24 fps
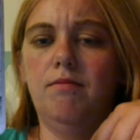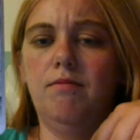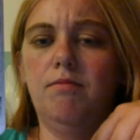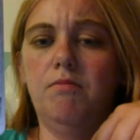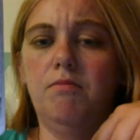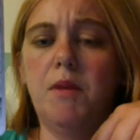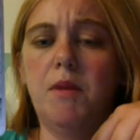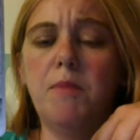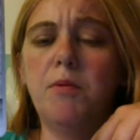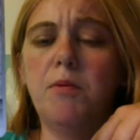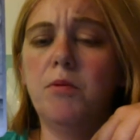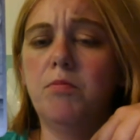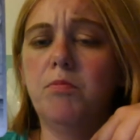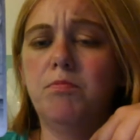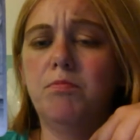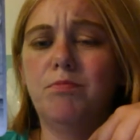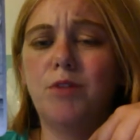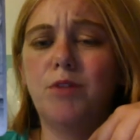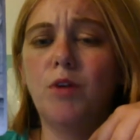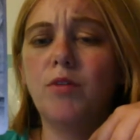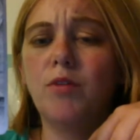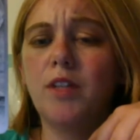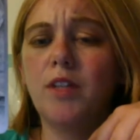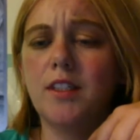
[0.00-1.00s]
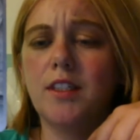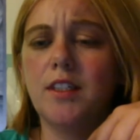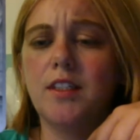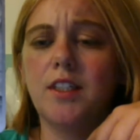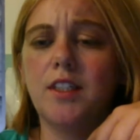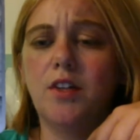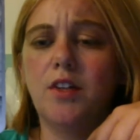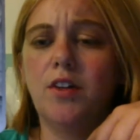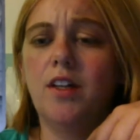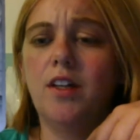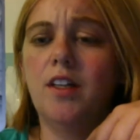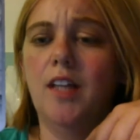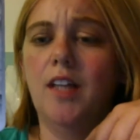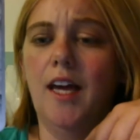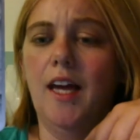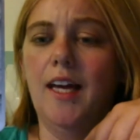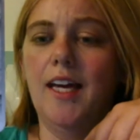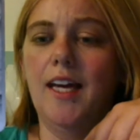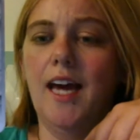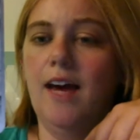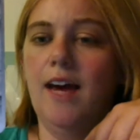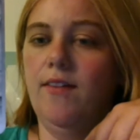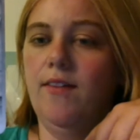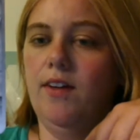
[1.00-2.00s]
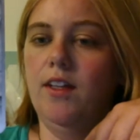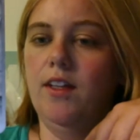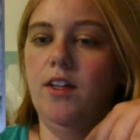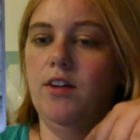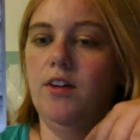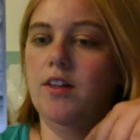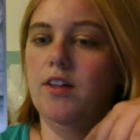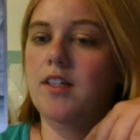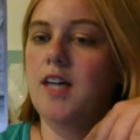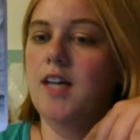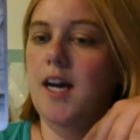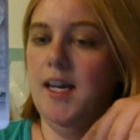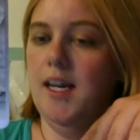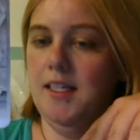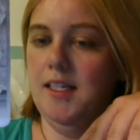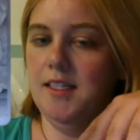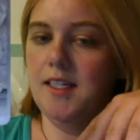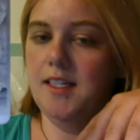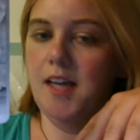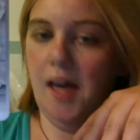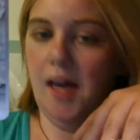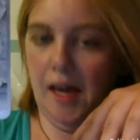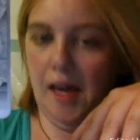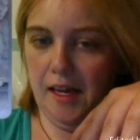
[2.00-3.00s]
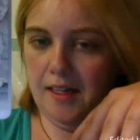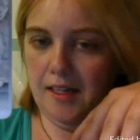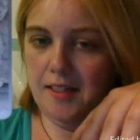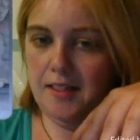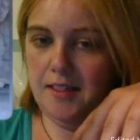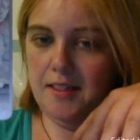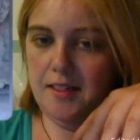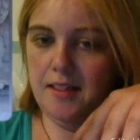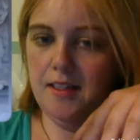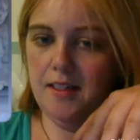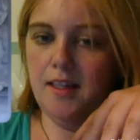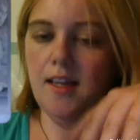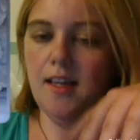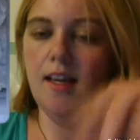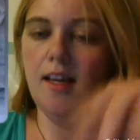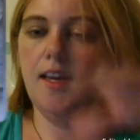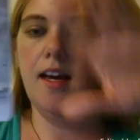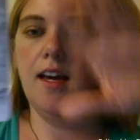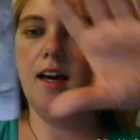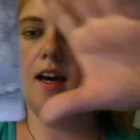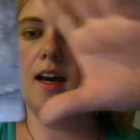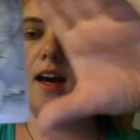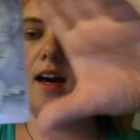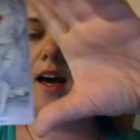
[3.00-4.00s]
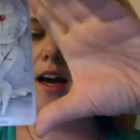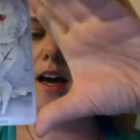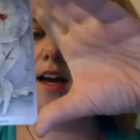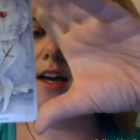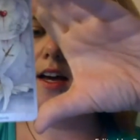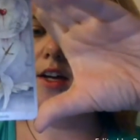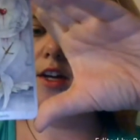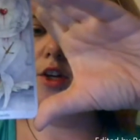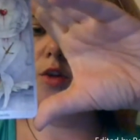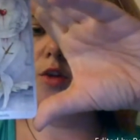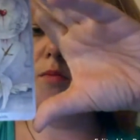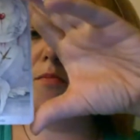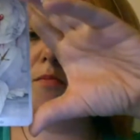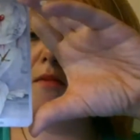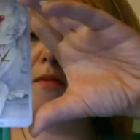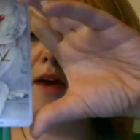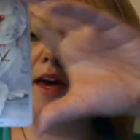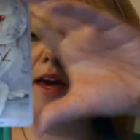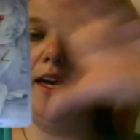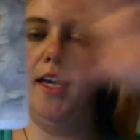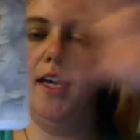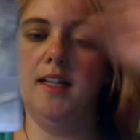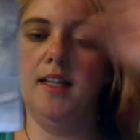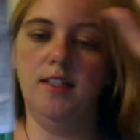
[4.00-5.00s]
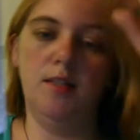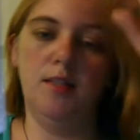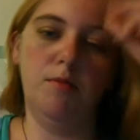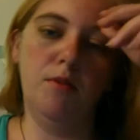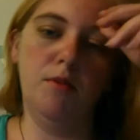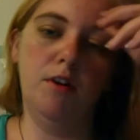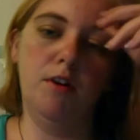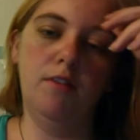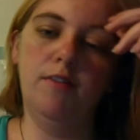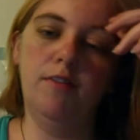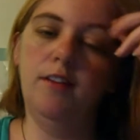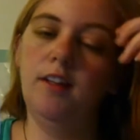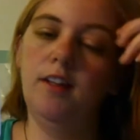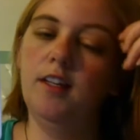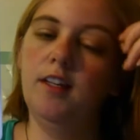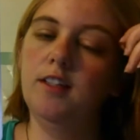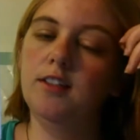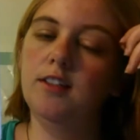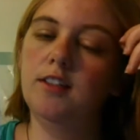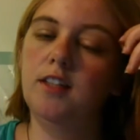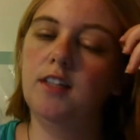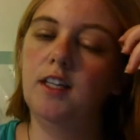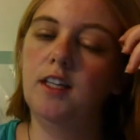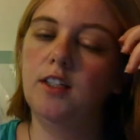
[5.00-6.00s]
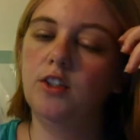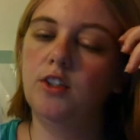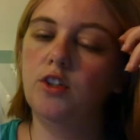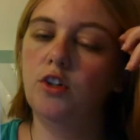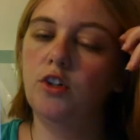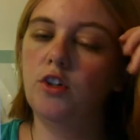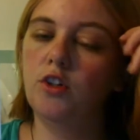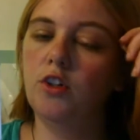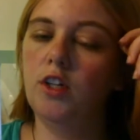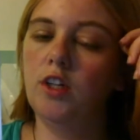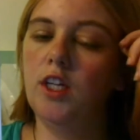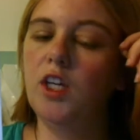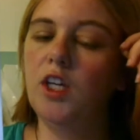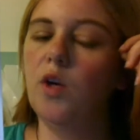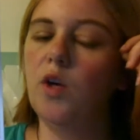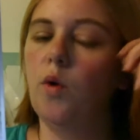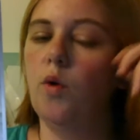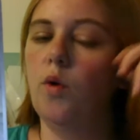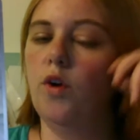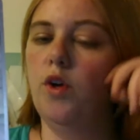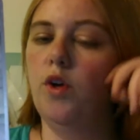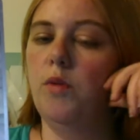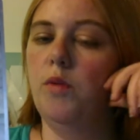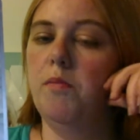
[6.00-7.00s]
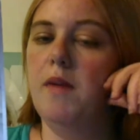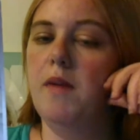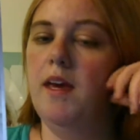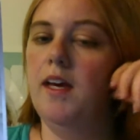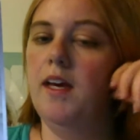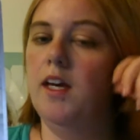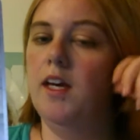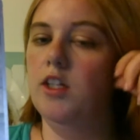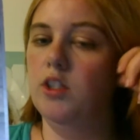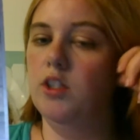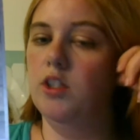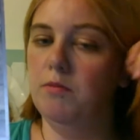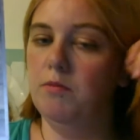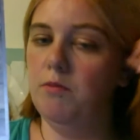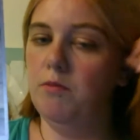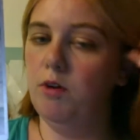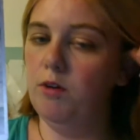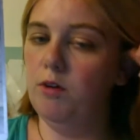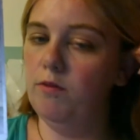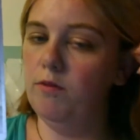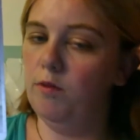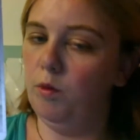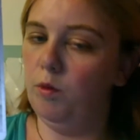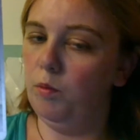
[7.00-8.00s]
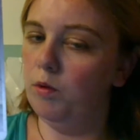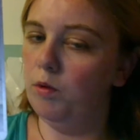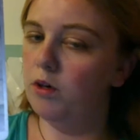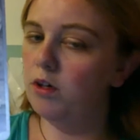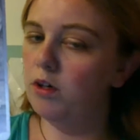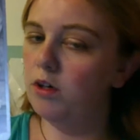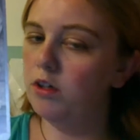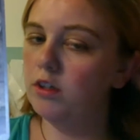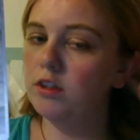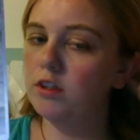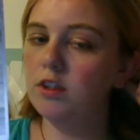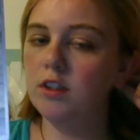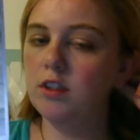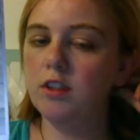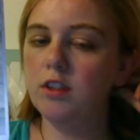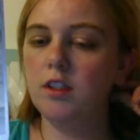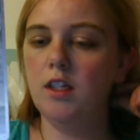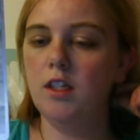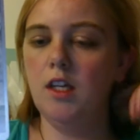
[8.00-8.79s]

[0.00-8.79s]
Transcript: People don't necessarily like having their ties cut. And you may get some hurt feelings externally, or you may get some hurtful words.